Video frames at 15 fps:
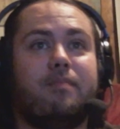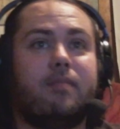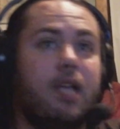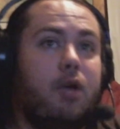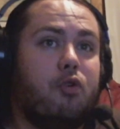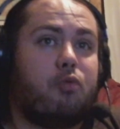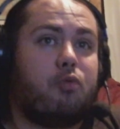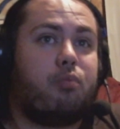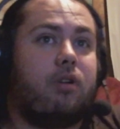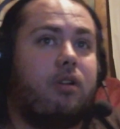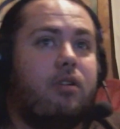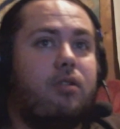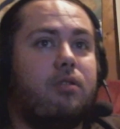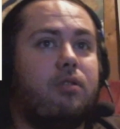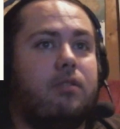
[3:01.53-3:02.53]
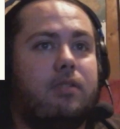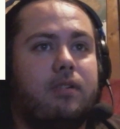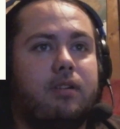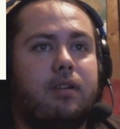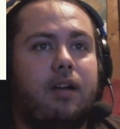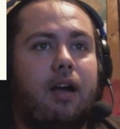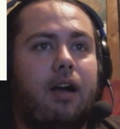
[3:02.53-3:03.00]
it was pretty cool.
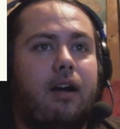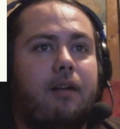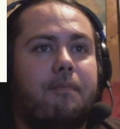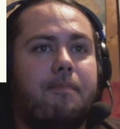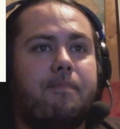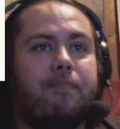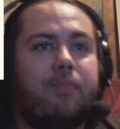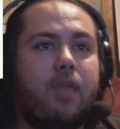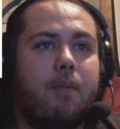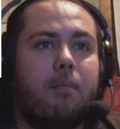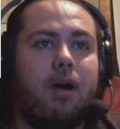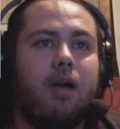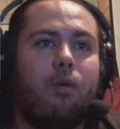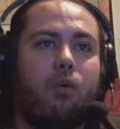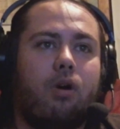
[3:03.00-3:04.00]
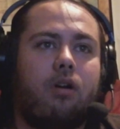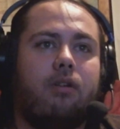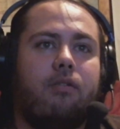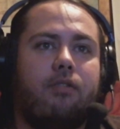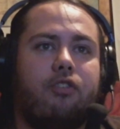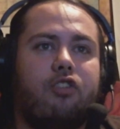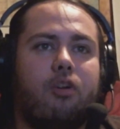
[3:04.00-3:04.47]
It might work
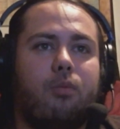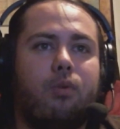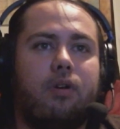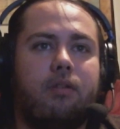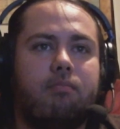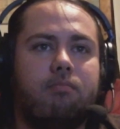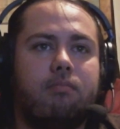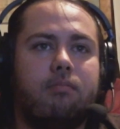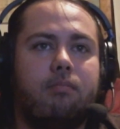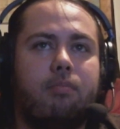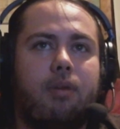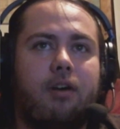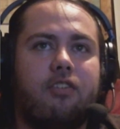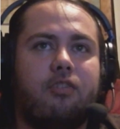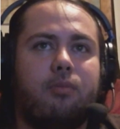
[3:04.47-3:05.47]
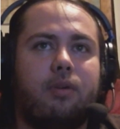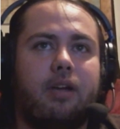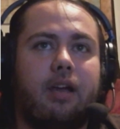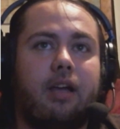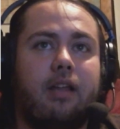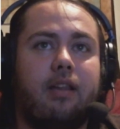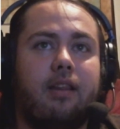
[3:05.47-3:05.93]
on someone possibly
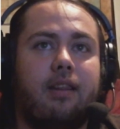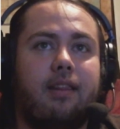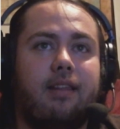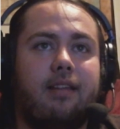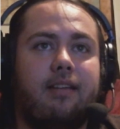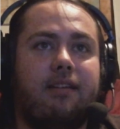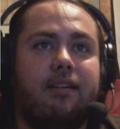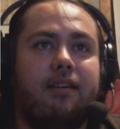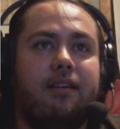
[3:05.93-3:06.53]
in the